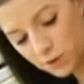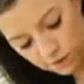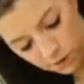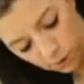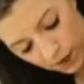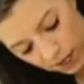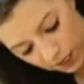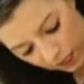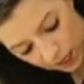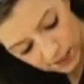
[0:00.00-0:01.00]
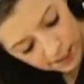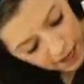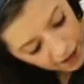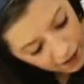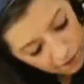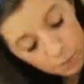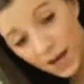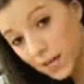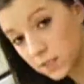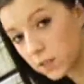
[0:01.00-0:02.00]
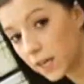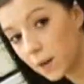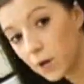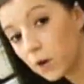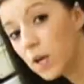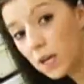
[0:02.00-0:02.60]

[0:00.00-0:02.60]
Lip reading: Moore for the week, and today I have a pastel camo.